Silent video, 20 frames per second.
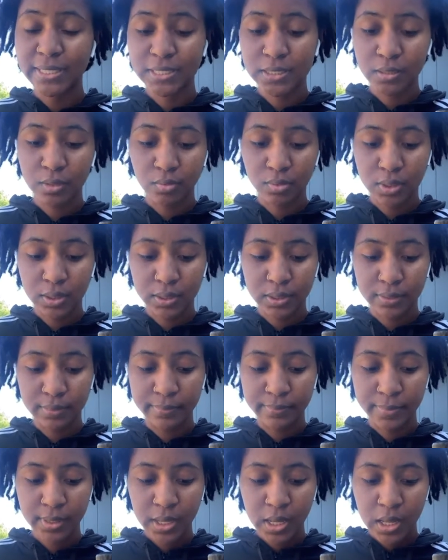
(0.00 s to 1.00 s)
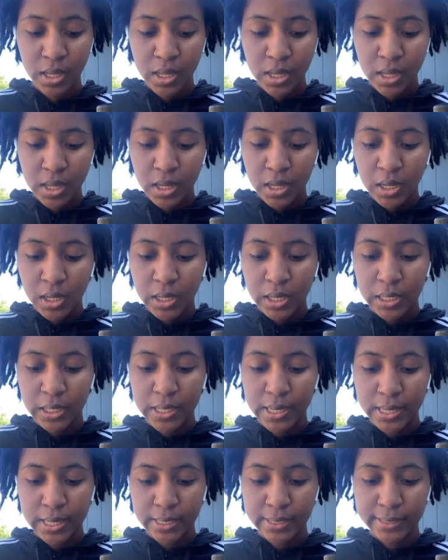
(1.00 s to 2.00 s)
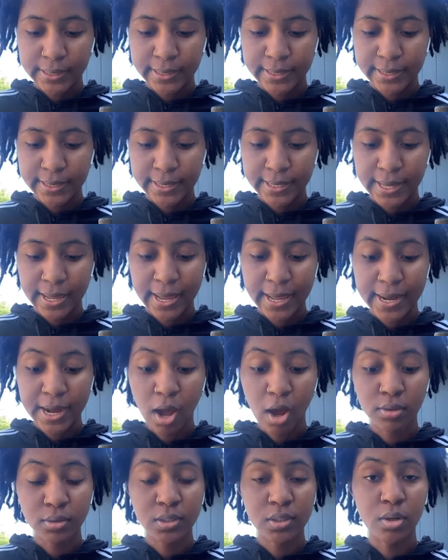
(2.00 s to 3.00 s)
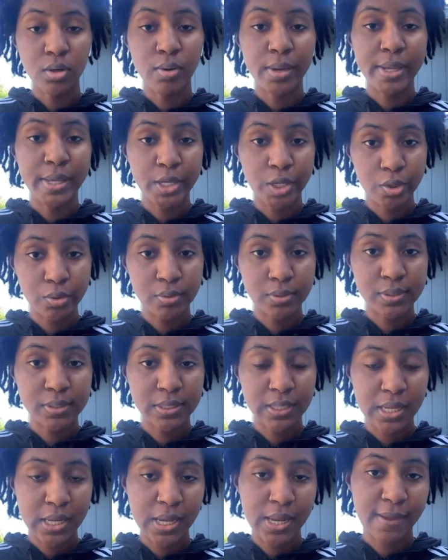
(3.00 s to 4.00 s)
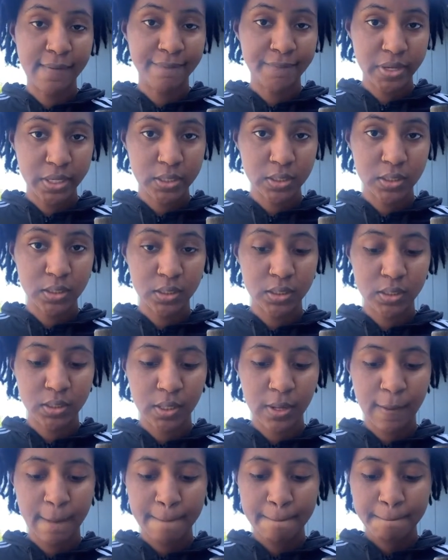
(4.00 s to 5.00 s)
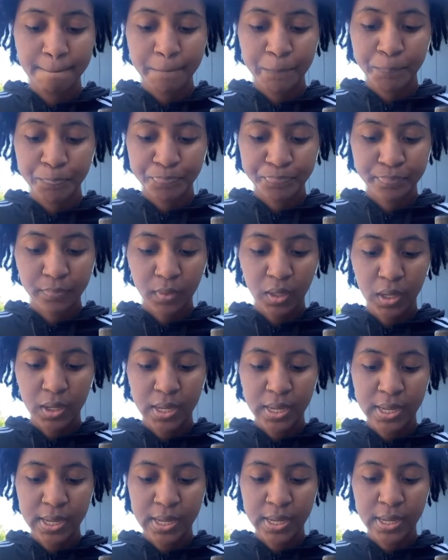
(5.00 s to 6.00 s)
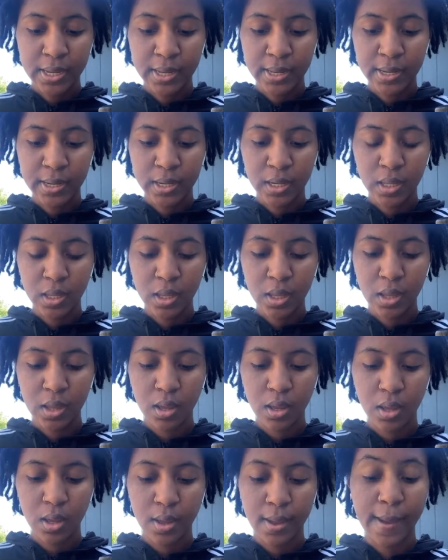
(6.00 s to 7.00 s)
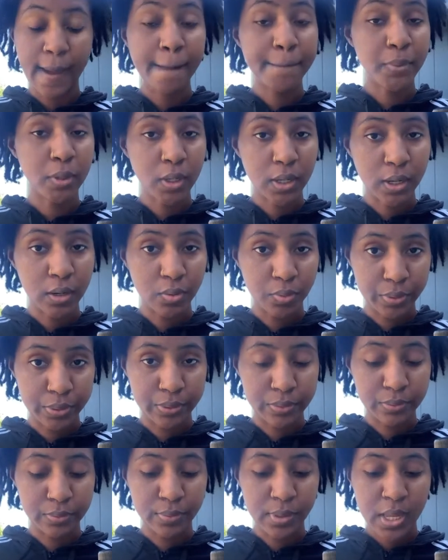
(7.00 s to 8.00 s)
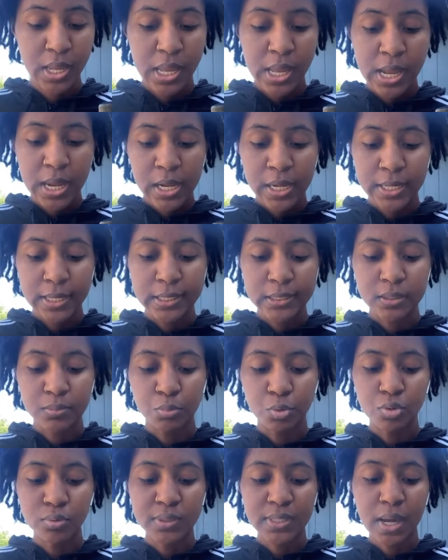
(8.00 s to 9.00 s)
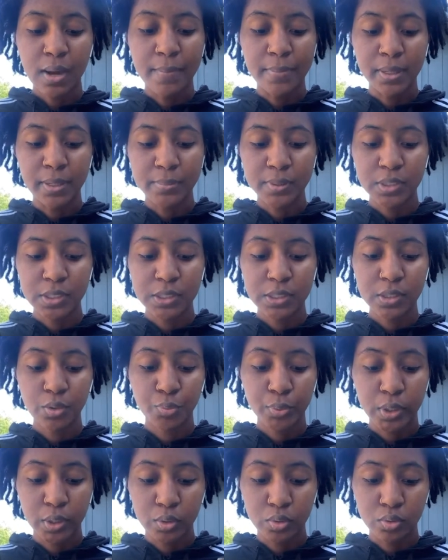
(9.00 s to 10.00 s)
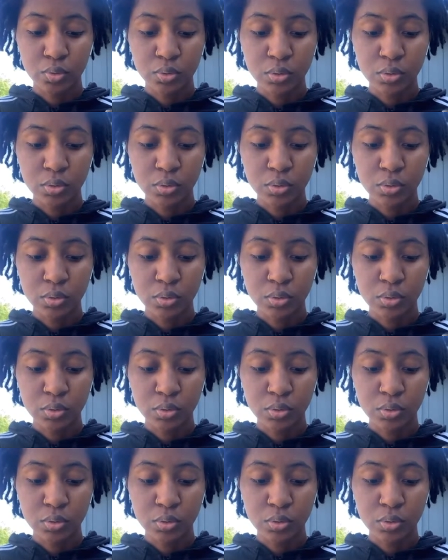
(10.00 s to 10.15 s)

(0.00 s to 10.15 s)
So yeah, and it also heals skin infections. And apricot oil, it smooths out blemishes and wrinkles.